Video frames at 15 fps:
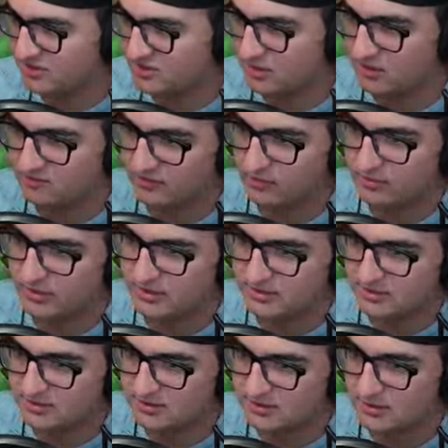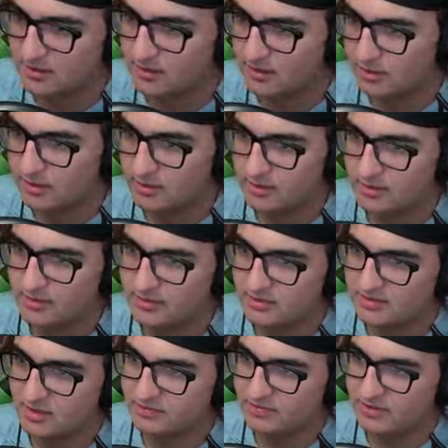stuff. I don't think this is
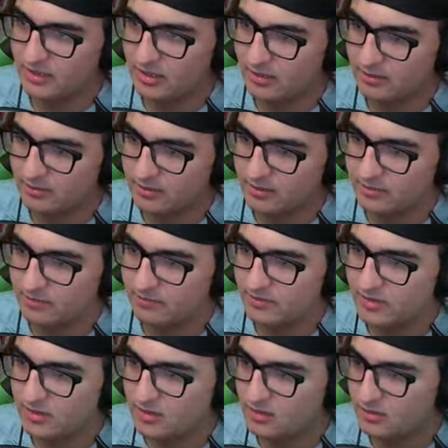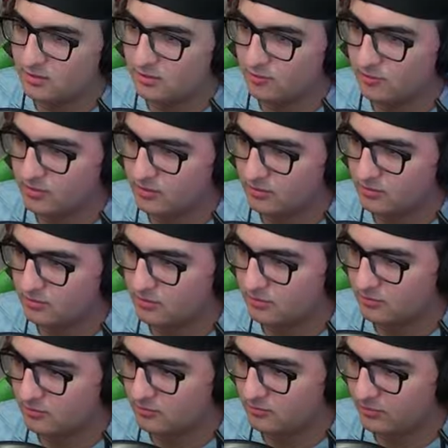something I need to be doing
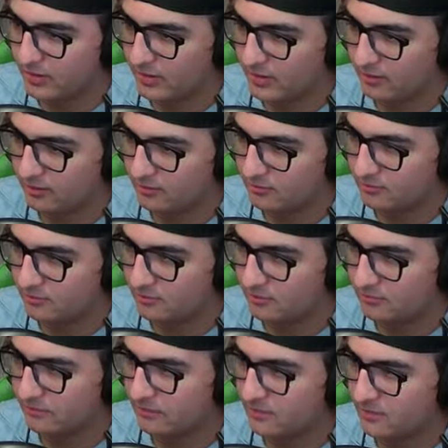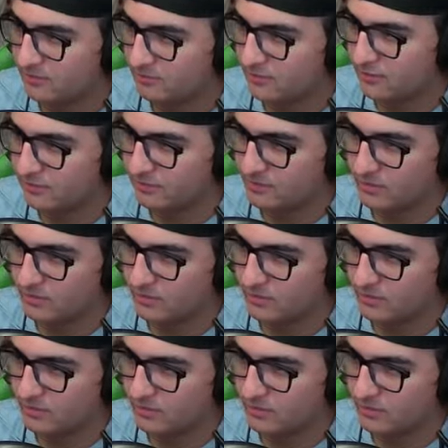right now. Boop.